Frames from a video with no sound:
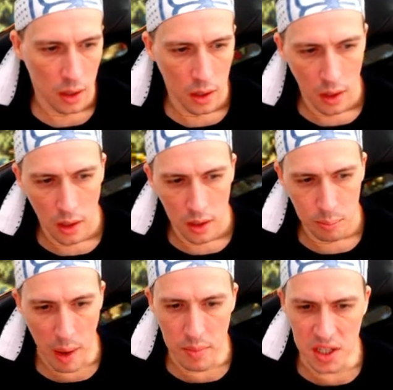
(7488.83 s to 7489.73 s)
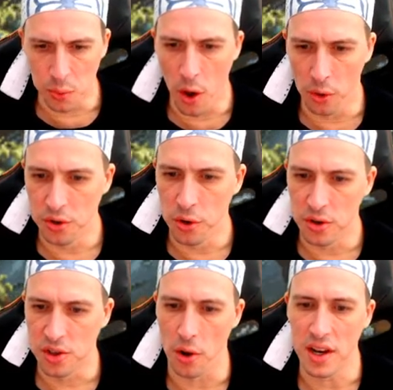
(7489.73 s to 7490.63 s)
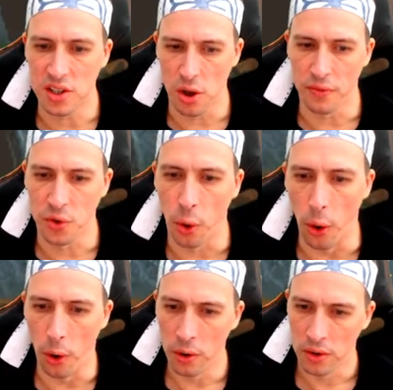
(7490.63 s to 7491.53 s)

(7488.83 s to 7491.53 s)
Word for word: of humor. But Miss World Nude's only softball.